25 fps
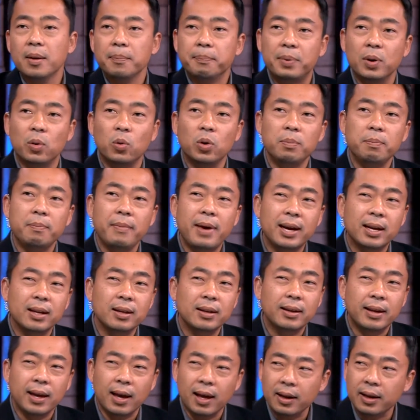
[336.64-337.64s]
But when
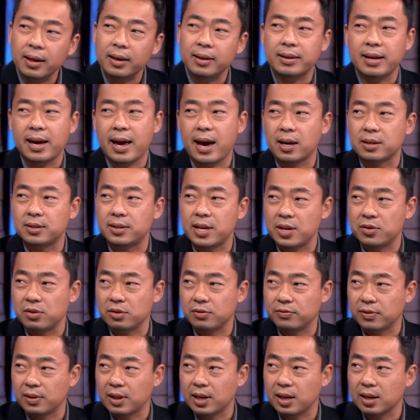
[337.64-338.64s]
Megyn Kelly attacks
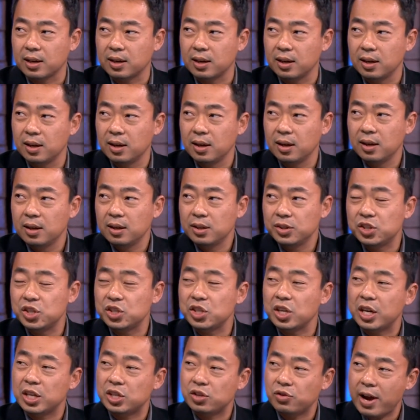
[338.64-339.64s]
Sandra Fluke,
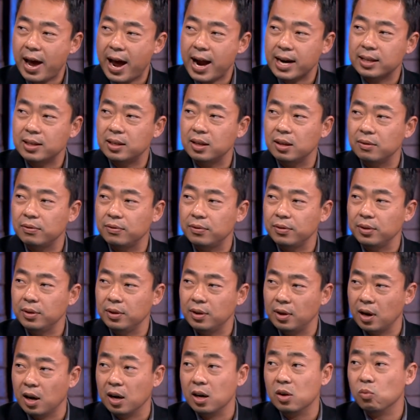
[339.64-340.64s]
she's an attractive
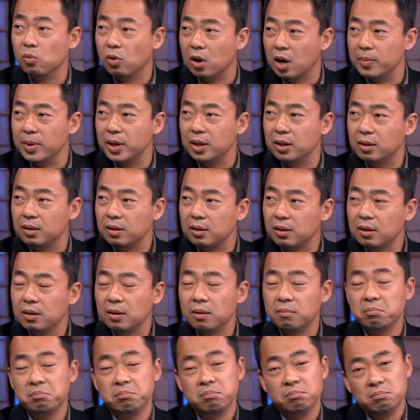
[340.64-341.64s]
young woman,
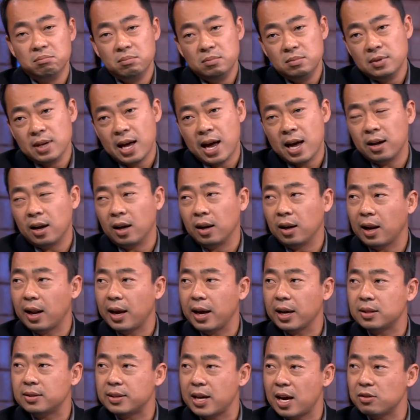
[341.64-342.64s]
not
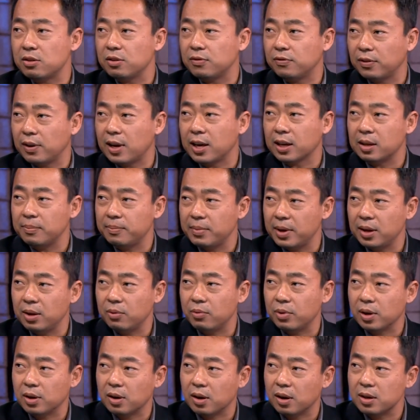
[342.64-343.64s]
unlike Sandra Fluke in many
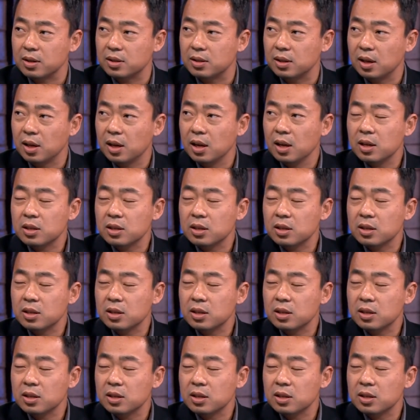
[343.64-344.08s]
regards.